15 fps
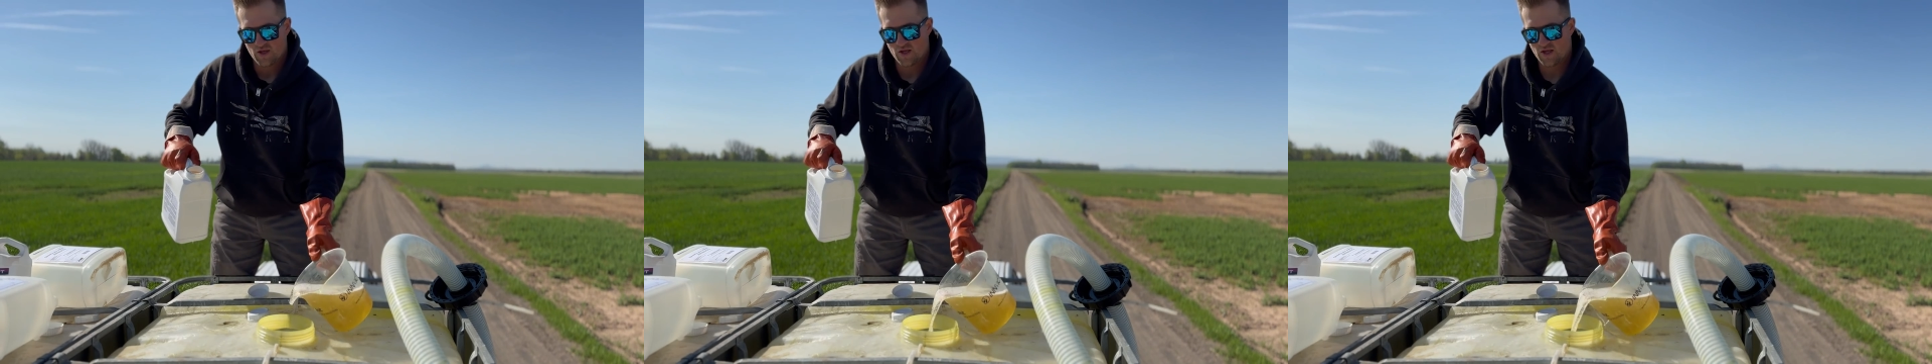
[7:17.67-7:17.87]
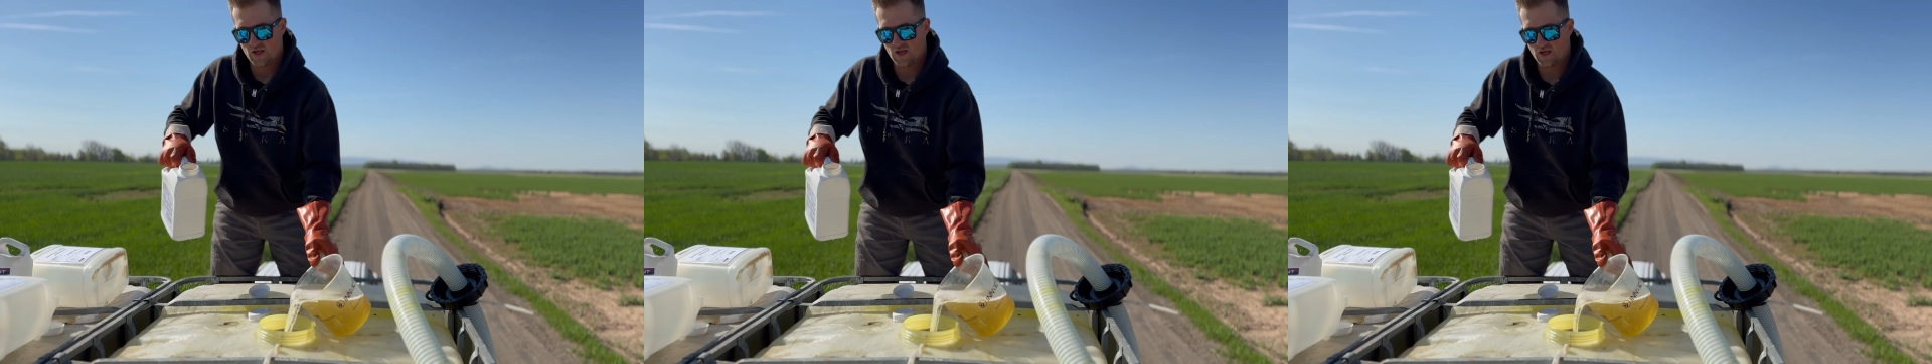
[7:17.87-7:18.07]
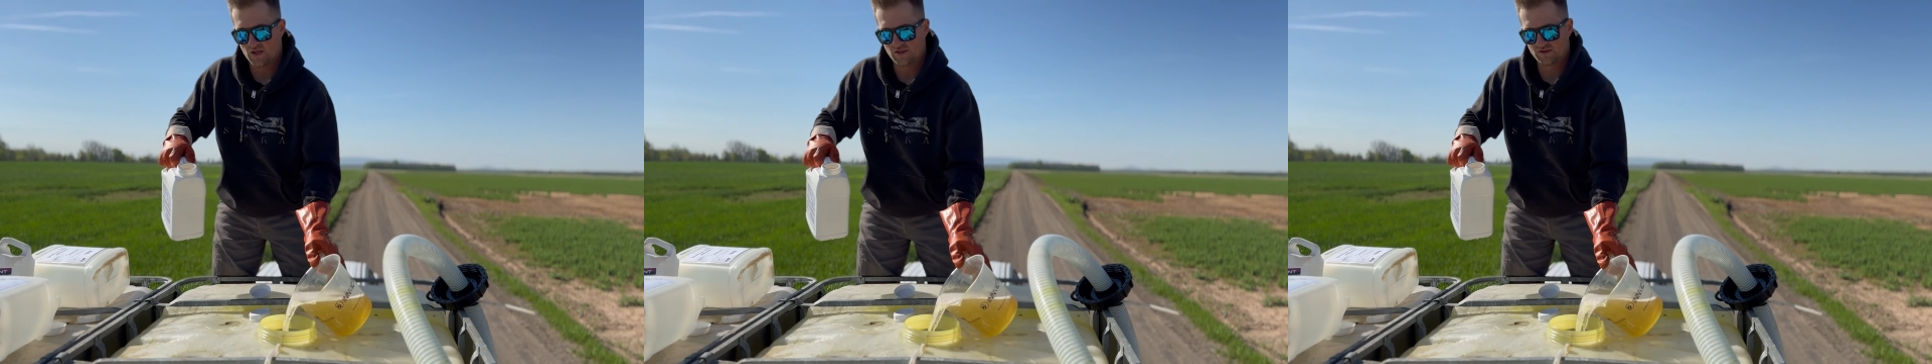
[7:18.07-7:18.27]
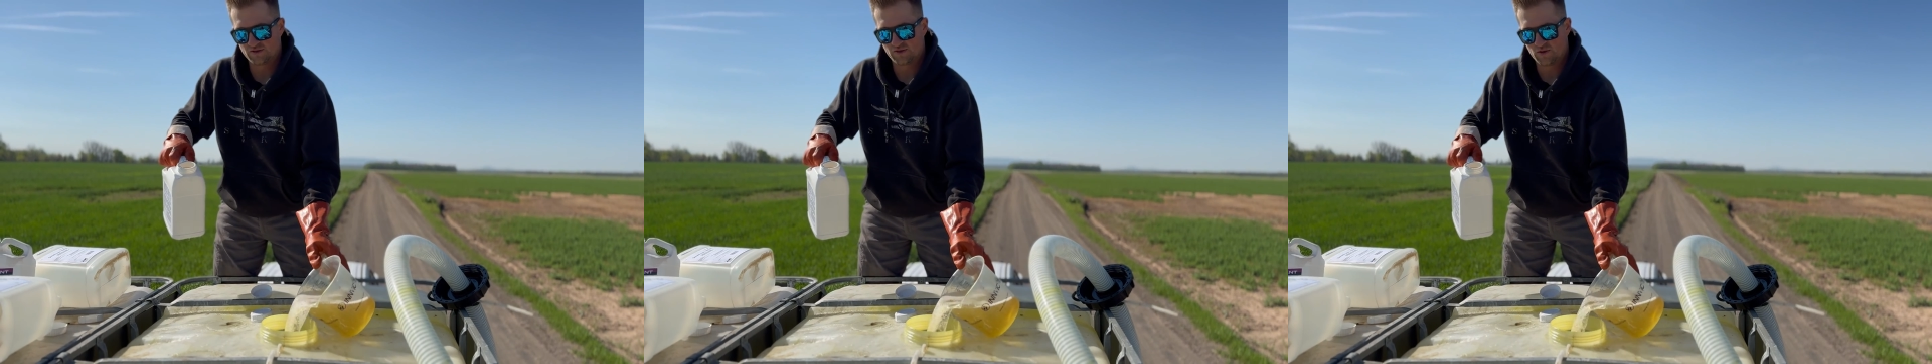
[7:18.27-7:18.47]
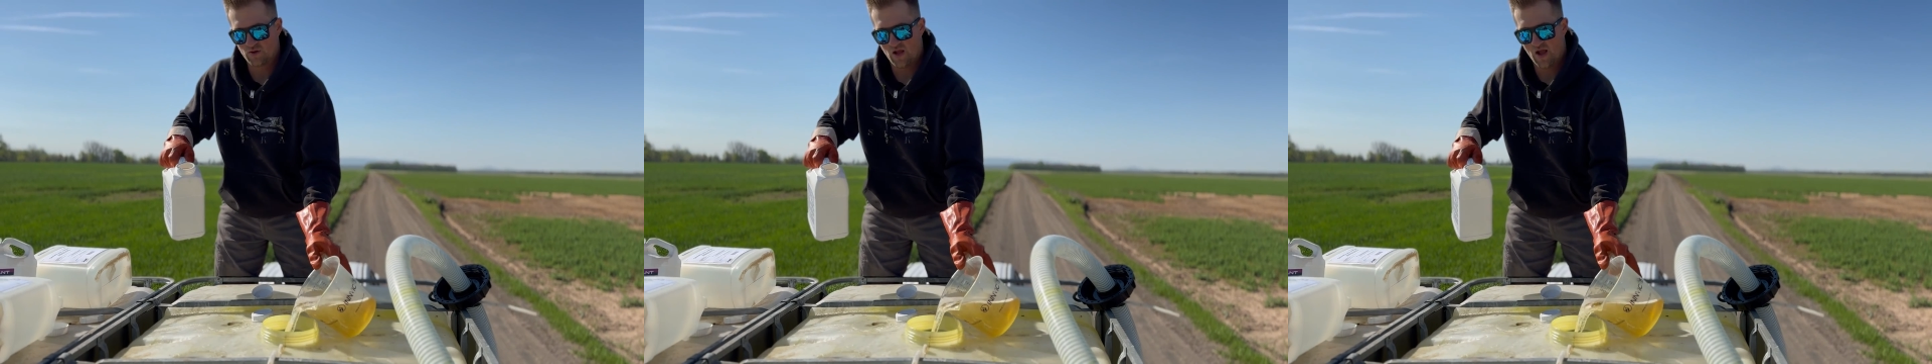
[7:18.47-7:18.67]

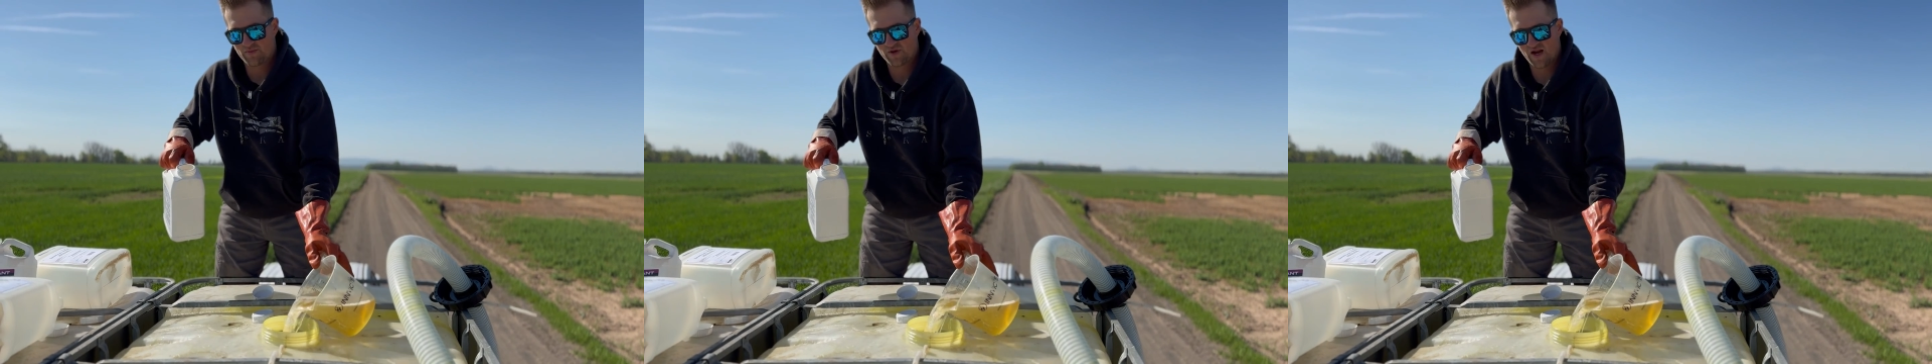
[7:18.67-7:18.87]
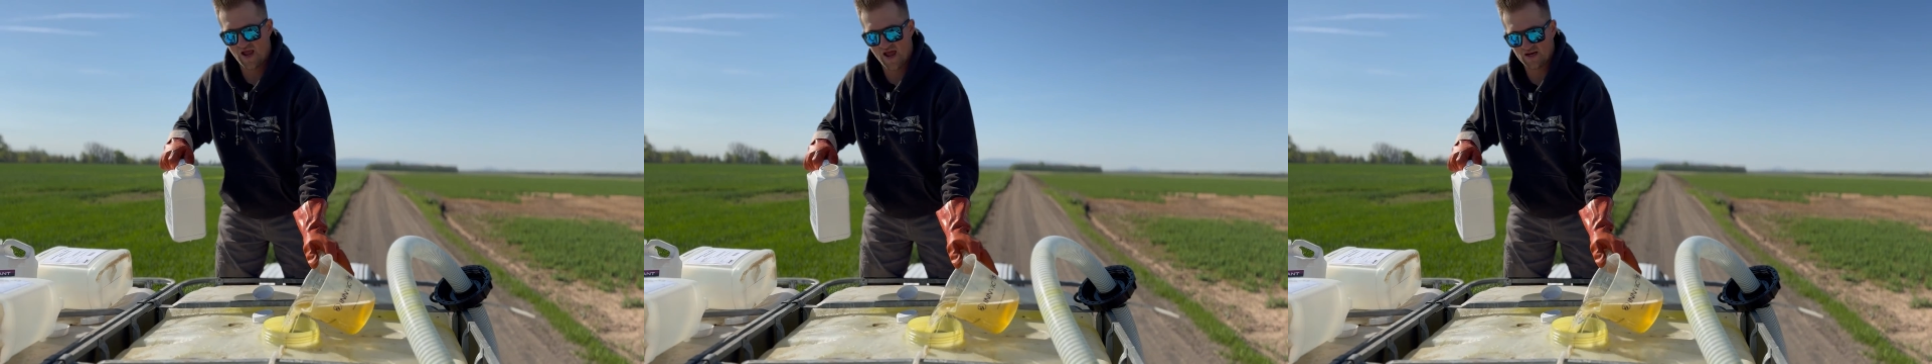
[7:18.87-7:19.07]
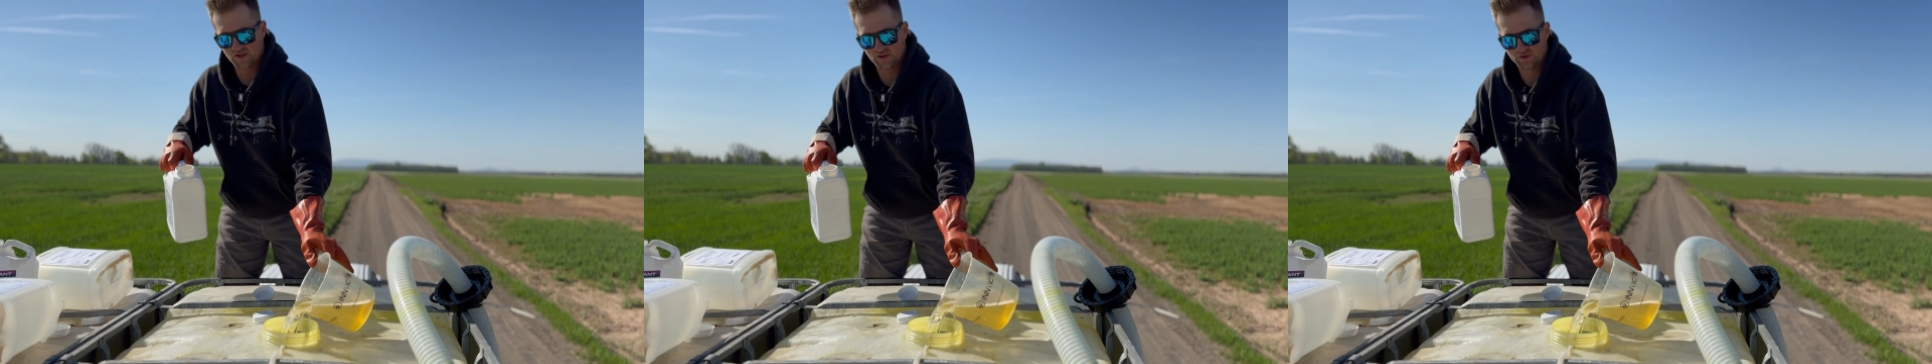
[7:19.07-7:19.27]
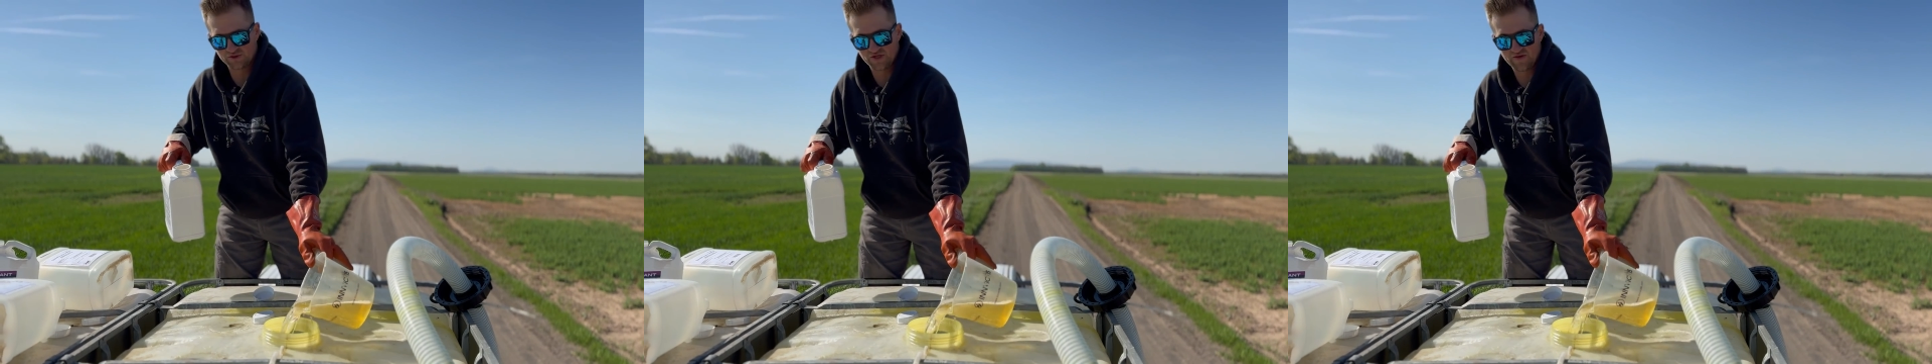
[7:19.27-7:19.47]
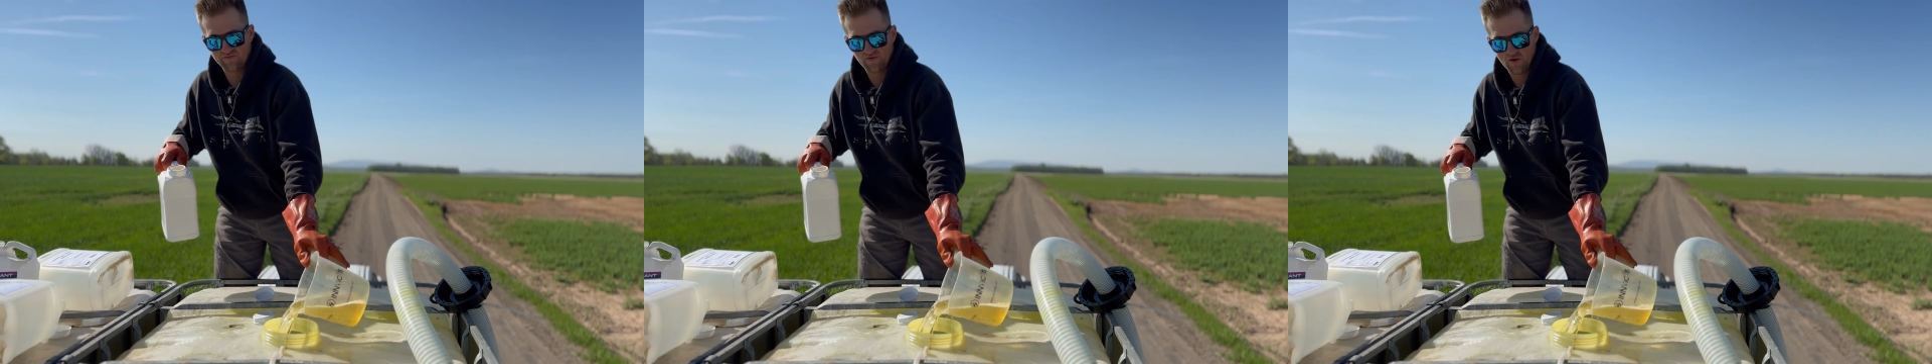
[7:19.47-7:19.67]
is I'm gonna add a little
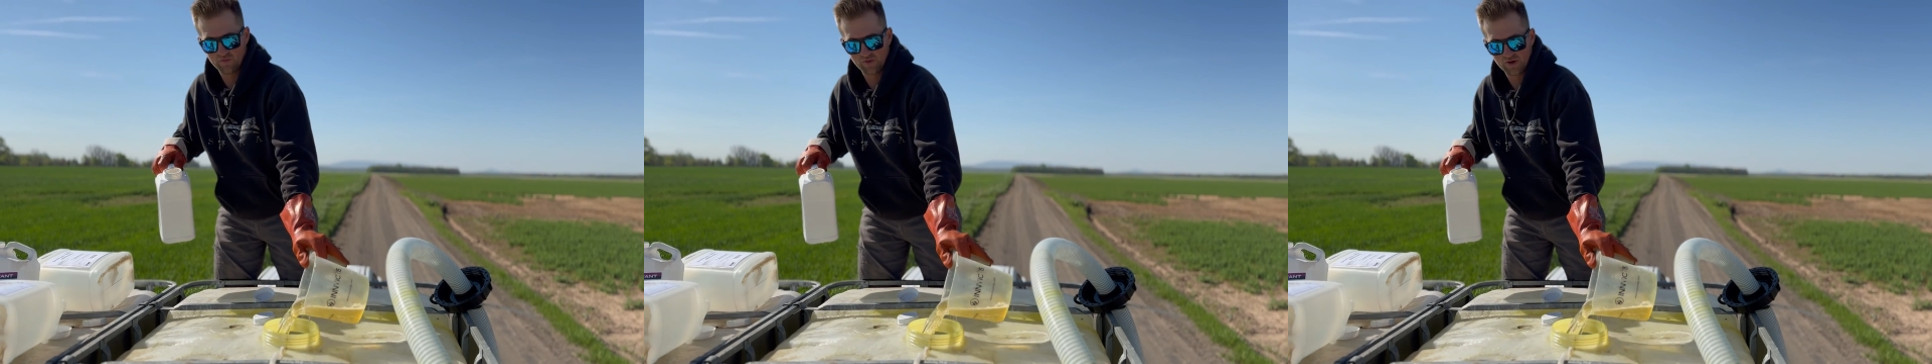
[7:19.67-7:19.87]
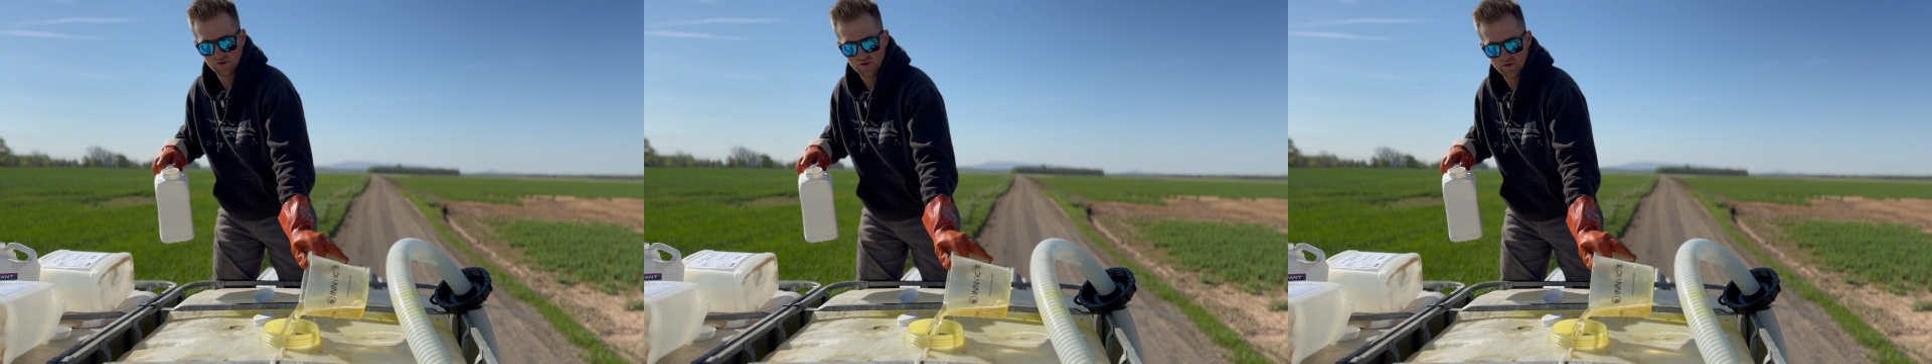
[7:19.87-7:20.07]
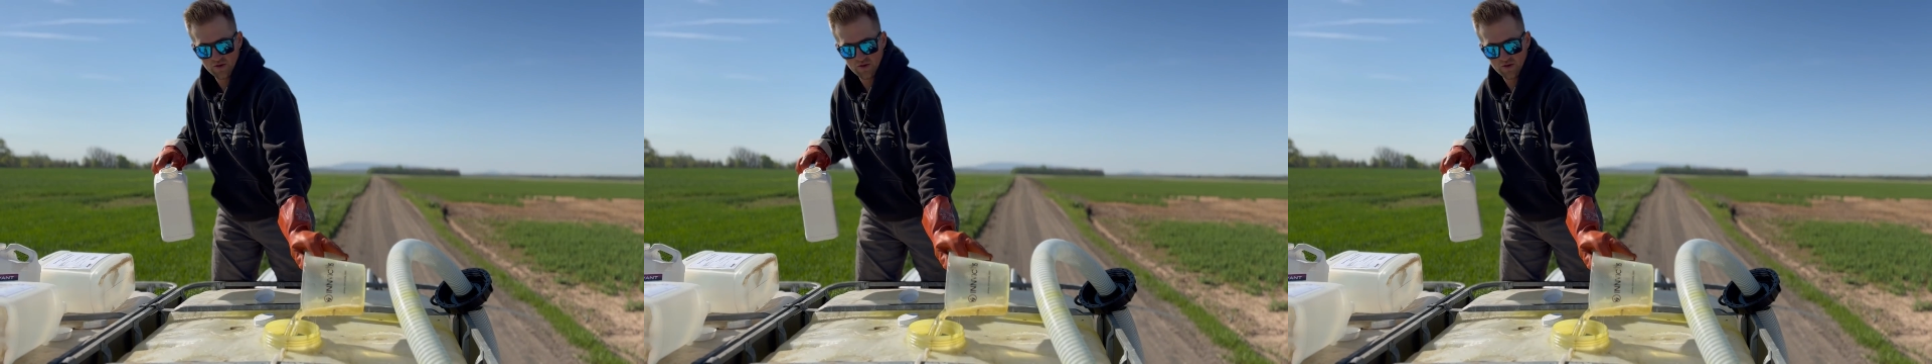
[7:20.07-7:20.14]
defoamer